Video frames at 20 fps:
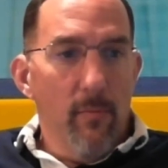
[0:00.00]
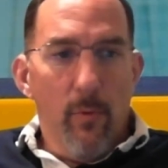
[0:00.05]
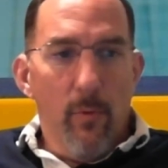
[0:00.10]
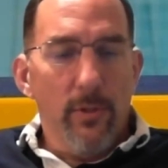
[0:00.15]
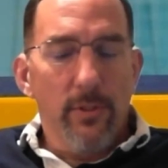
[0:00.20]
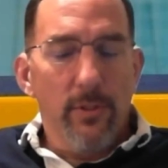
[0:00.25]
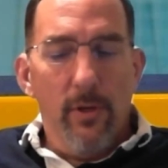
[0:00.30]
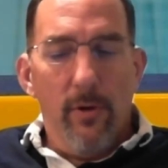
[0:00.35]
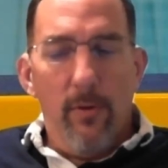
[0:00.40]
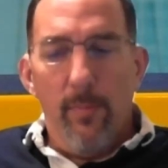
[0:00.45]

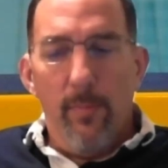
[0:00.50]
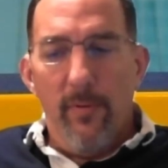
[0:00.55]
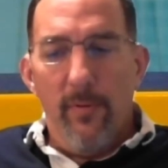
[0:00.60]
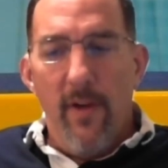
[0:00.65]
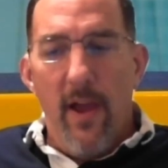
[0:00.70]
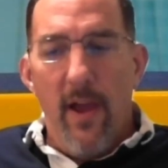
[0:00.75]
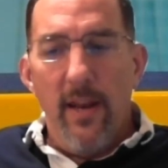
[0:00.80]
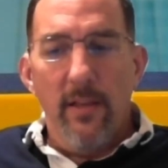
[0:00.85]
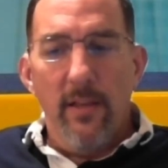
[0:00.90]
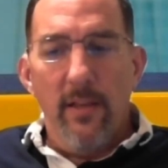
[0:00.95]
we're still
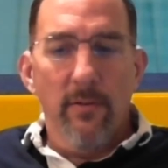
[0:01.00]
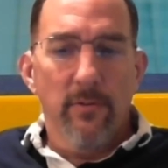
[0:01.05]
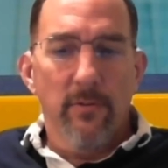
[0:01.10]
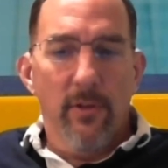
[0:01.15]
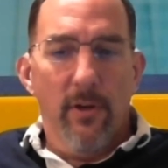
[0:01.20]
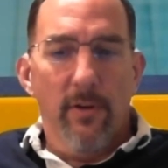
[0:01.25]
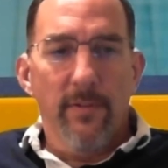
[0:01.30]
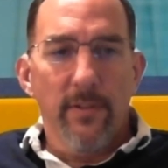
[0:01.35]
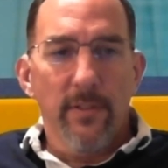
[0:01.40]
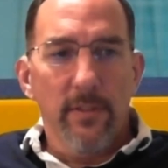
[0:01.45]
providing
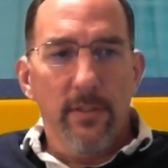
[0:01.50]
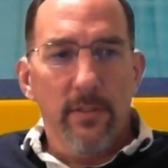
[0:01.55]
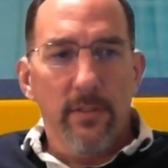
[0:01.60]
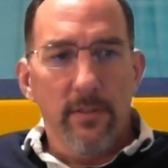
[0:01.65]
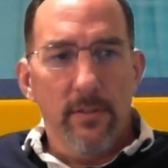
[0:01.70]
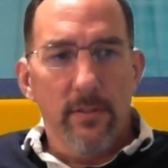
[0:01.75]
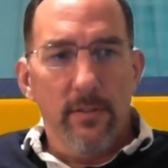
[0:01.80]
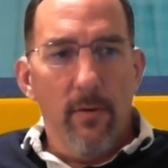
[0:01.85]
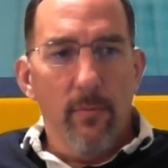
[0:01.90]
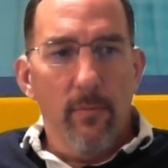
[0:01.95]

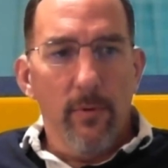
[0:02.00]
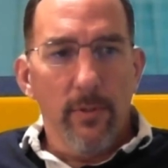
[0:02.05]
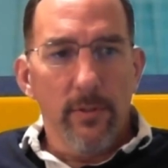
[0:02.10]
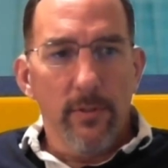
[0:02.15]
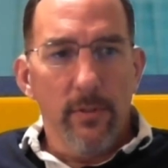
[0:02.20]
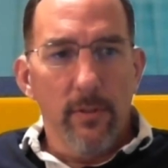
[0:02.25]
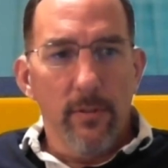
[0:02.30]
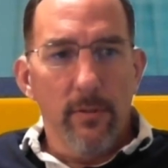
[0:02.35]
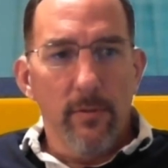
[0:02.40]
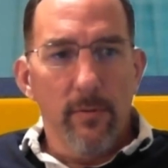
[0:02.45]
services, that we're
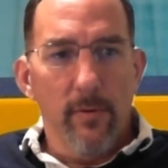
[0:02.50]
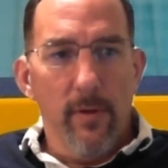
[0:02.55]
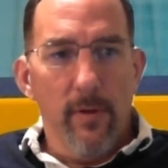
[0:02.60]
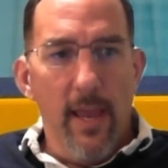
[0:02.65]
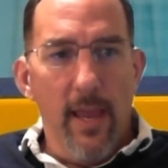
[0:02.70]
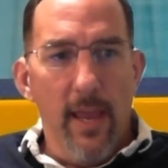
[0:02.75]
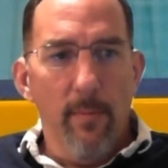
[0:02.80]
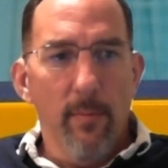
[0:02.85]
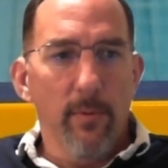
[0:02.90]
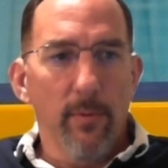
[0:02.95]
still
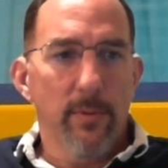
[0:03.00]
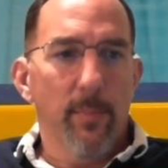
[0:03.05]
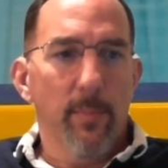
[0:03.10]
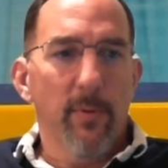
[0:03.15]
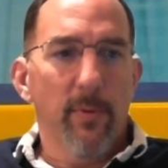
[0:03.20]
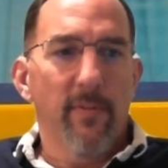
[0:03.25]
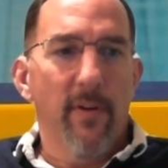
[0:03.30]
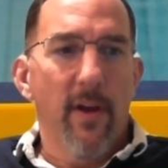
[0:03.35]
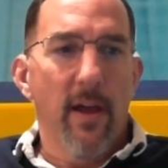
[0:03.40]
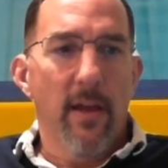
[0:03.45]
able to
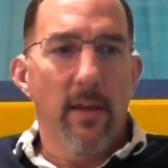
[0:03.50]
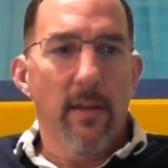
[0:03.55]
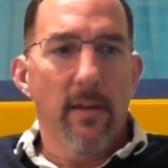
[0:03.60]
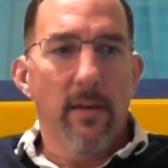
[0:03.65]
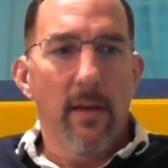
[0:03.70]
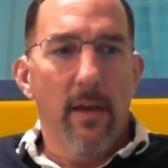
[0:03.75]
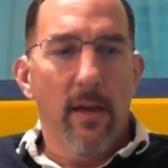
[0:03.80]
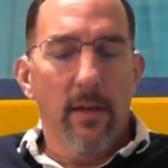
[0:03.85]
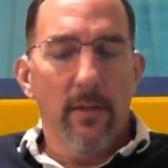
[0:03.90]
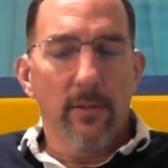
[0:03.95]

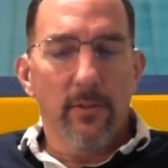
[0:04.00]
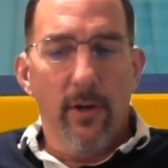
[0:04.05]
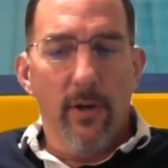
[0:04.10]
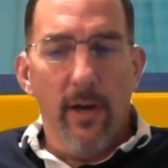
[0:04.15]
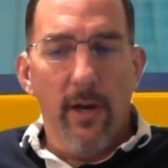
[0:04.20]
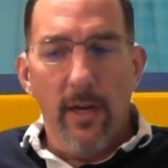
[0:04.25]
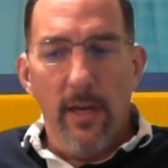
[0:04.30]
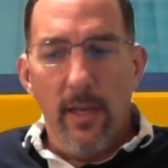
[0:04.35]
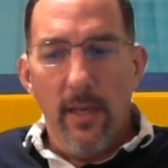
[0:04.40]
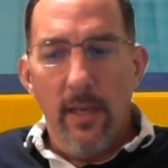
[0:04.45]
provide
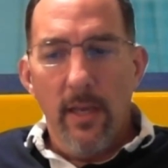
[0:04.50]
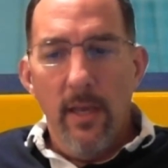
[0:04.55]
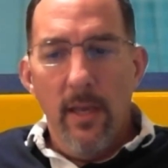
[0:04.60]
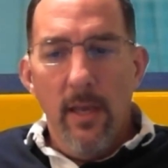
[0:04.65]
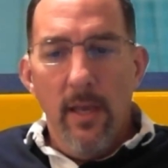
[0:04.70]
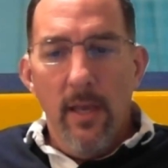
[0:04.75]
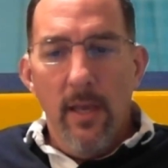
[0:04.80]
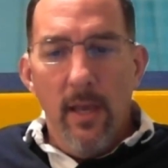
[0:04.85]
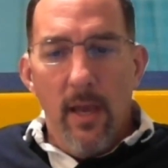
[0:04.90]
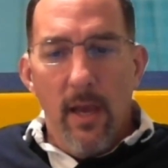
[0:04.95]
training,
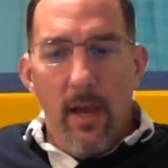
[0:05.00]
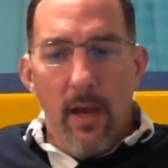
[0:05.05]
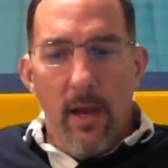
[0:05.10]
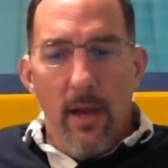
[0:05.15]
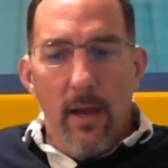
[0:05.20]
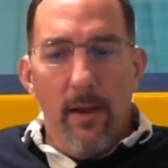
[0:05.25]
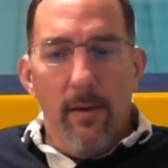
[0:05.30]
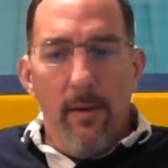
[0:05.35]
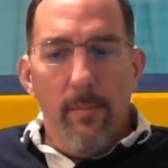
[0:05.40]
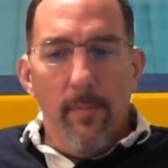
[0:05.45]

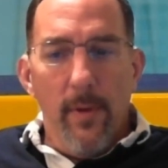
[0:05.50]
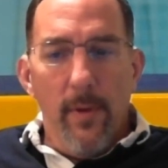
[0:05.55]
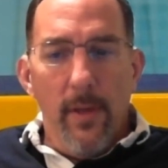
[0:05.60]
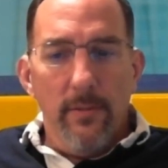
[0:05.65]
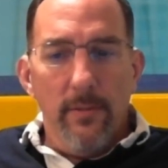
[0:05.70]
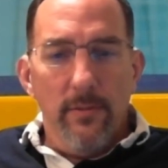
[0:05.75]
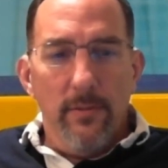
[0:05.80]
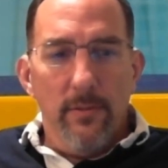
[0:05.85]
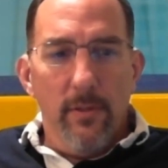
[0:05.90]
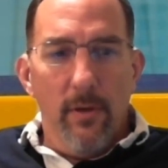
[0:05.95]

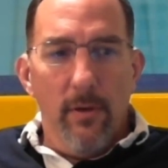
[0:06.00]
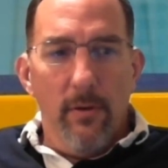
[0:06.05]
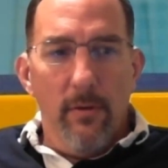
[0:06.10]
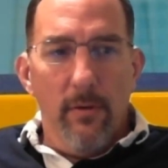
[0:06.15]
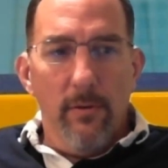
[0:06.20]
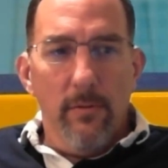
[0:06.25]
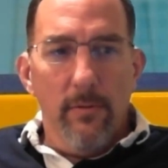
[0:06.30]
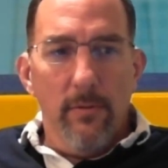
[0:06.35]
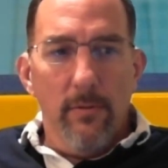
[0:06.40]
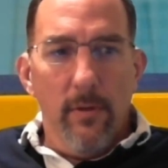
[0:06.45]
and
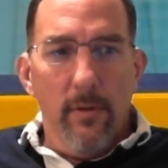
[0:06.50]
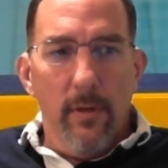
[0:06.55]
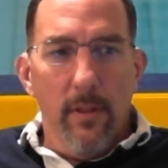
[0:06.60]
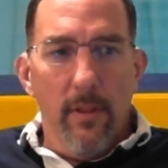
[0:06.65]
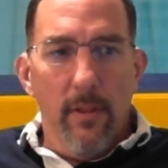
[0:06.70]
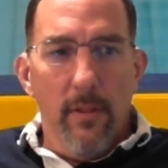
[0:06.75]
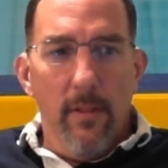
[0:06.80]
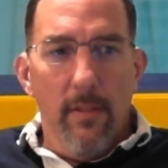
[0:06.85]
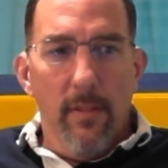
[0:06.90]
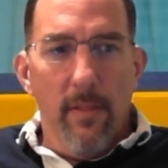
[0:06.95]
so
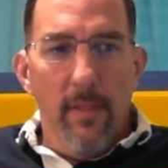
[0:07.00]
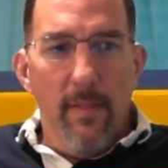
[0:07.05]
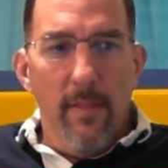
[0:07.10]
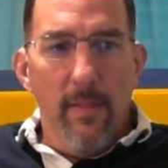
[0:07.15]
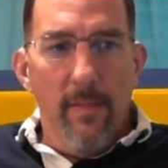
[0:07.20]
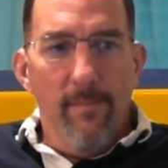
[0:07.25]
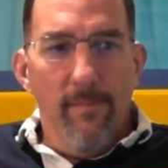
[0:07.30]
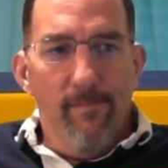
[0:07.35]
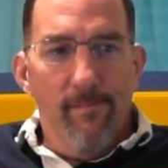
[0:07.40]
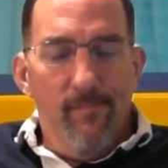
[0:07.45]

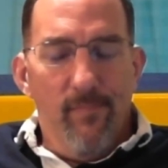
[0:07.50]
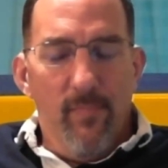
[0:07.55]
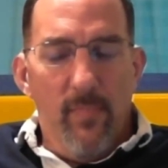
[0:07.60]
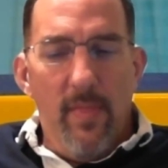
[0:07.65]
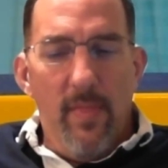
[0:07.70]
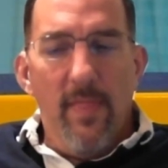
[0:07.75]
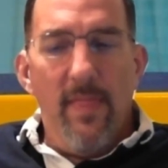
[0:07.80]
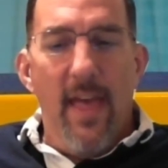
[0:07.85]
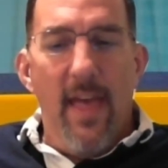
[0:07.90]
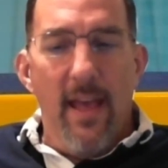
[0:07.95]

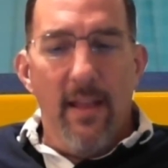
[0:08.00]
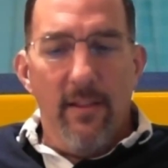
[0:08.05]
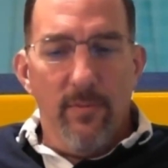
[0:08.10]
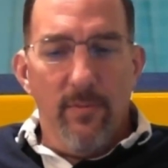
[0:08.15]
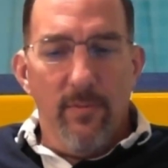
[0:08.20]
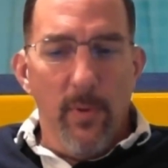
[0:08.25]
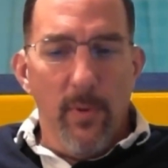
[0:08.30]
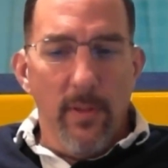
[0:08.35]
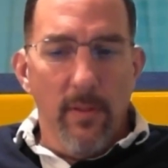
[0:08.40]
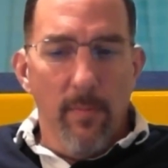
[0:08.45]
that's
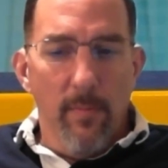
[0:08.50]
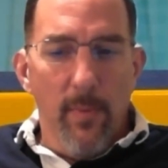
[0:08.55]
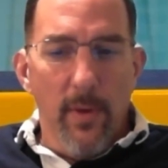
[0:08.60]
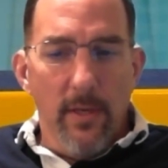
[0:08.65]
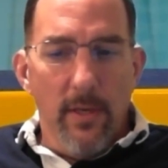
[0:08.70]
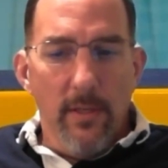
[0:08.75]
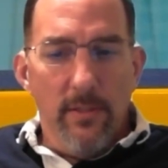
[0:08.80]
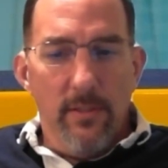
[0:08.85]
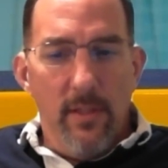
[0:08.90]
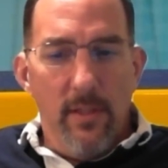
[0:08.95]
been the
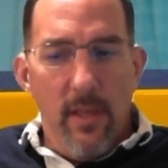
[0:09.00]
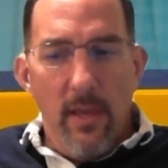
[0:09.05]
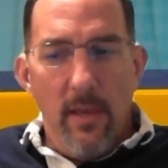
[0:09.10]
biggest